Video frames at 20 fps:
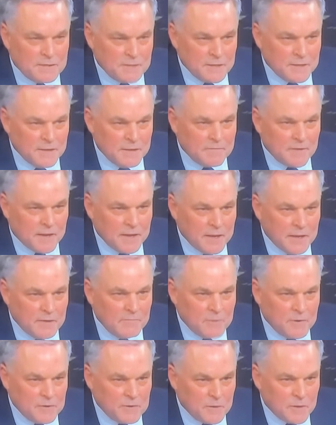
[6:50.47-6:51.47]
it's a significant
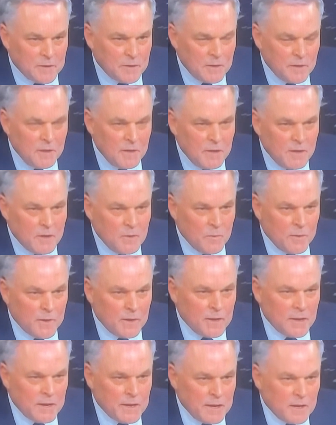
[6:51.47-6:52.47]
inventory.
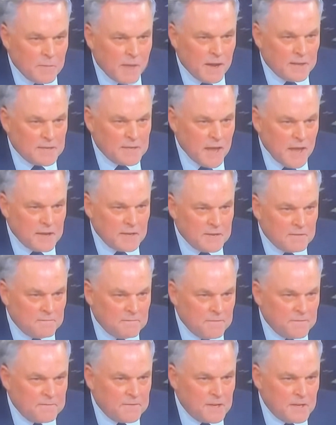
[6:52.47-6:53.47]
We're getting about ten
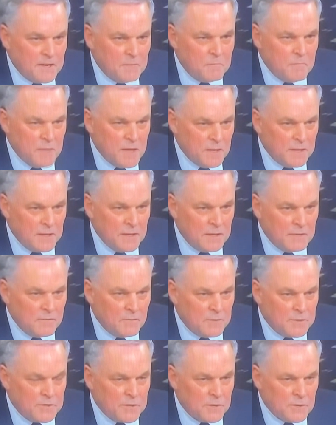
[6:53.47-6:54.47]
to fifteen
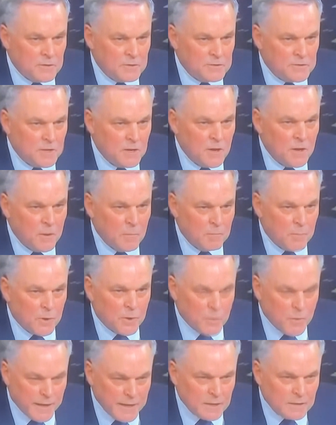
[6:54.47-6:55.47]
million returns
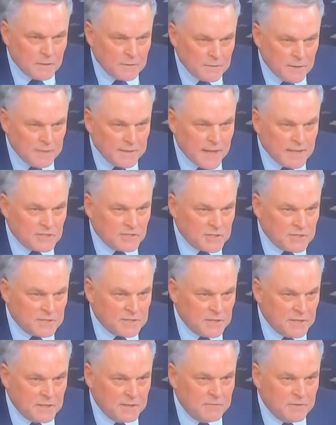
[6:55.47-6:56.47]
per week, and that's
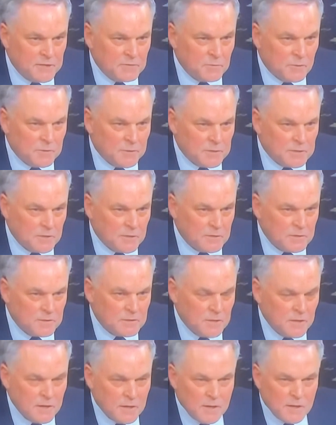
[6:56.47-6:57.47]
just individual
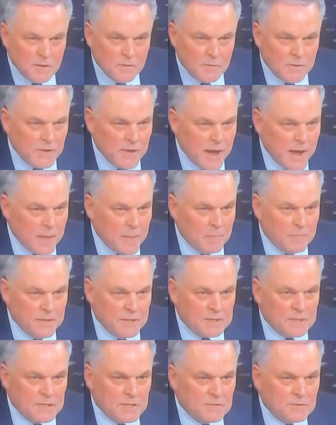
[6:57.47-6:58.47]
returns. When you add the
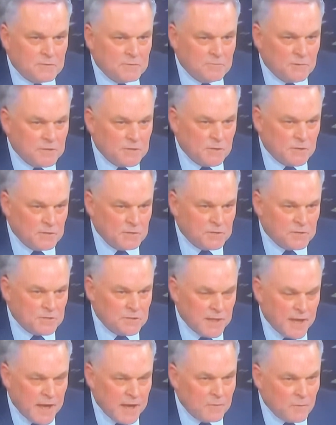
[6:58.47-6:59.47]
business
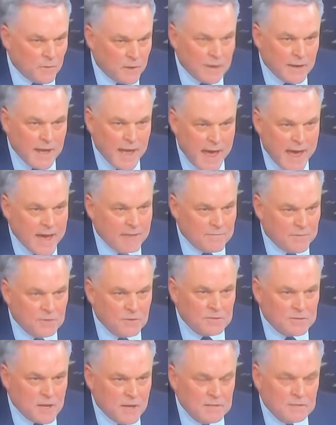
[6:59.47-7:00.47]
returns to that, we're gonna have
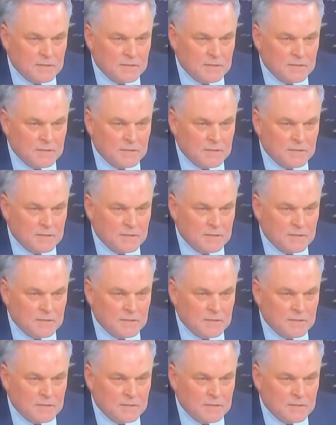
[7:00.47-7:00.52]
those